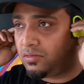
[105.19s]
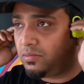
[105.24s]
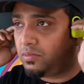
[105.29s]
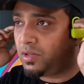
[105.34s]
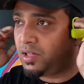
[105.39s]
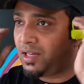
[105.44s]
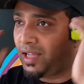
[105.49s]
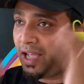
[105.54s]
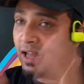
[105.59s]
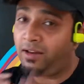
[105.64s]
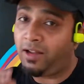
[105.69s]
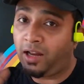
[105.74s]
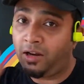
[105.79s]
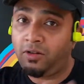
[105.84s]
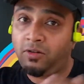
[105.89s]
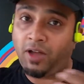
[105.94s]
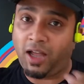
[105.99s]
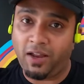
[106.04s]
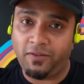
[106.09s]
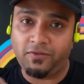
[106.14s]
But I don't
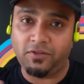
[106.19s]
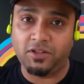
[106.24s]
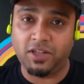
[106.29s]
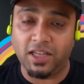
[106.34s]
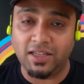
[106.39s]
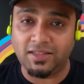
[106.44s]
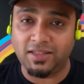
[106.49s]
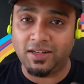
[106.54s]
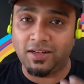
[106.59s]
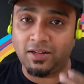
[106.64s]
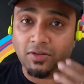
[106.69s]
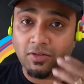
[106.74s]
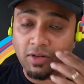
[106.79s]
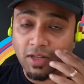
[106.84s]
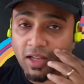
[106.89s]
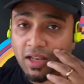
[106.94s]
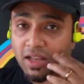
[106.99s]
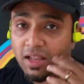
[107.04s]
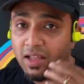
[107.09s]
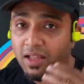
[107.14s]
know, I have to test it in the
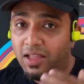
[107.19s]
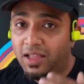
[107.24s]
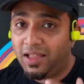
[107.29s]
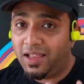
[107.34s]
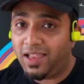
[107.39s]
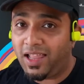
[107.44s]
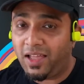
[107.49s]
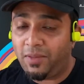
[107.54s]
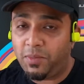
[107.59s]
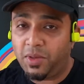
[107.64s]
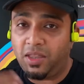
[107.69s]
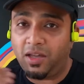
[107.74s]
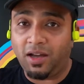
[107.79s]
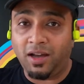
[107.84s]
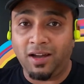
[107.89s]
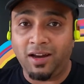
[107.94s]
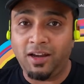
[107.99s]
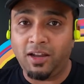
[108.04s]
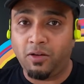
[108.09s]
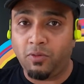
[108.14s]
real life, but the
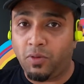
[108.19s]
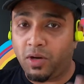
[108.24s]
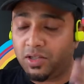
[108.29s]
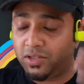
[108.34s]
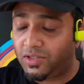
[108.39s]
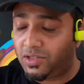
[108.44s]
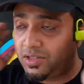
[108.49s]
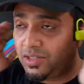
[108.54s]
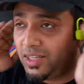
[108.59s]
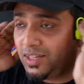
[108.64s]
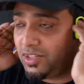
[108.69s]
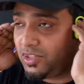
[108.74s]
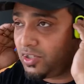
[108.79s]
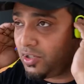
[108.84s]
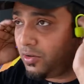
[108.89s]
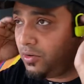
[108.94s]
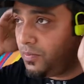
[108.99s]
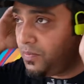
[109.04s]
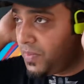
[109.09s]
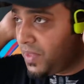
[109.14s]
earlier ones did
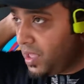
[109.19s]
so.